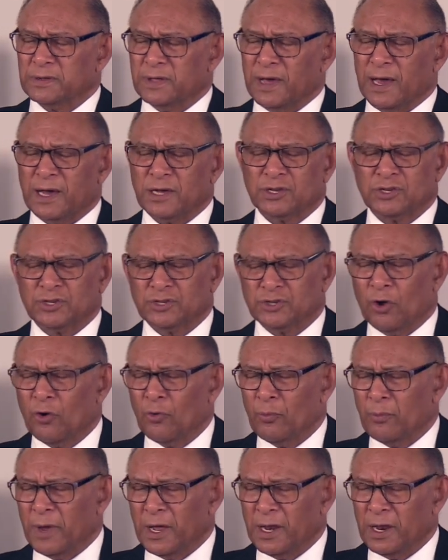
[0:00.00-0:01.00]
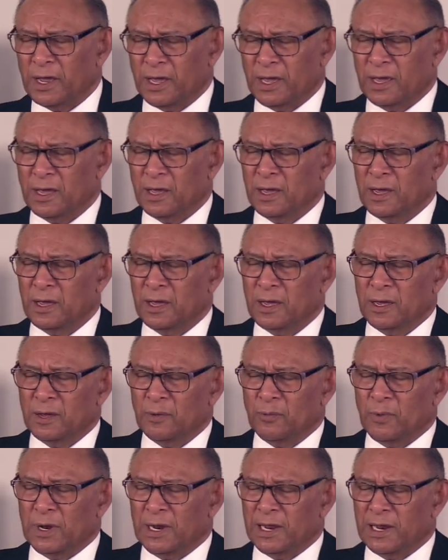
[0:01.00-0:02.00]
There are so many
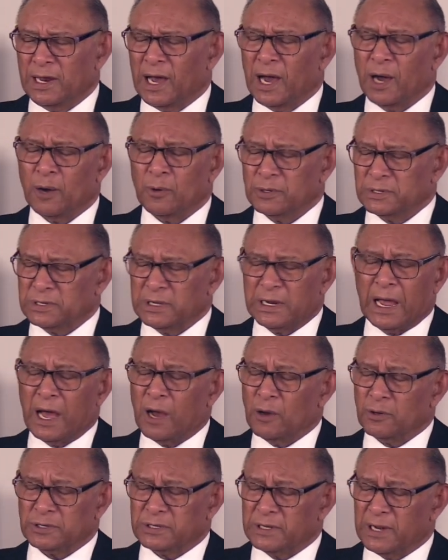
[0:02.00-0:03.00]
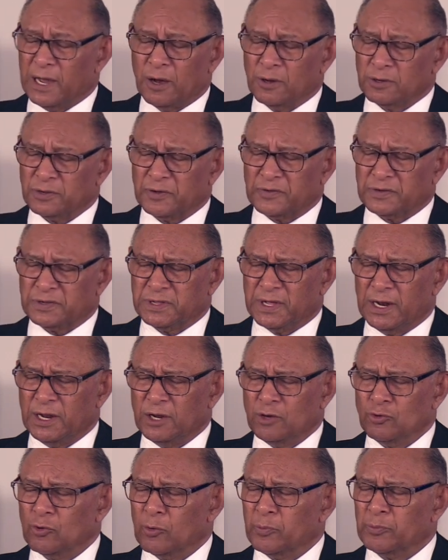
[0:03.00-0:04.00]
we need hours and hours and hours of study
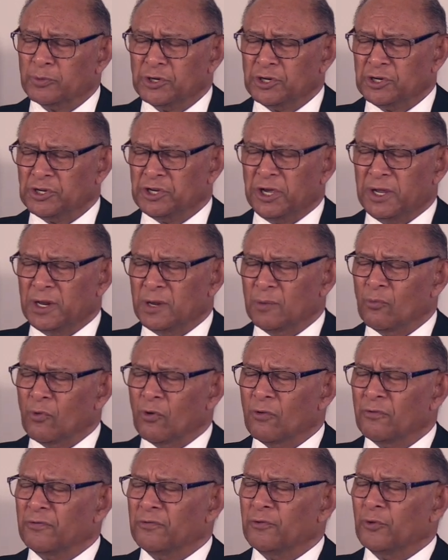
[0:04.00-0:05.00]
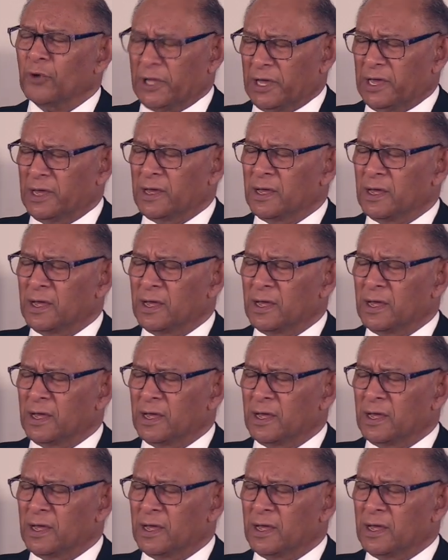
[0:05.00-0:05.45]
to appreciate it more fully.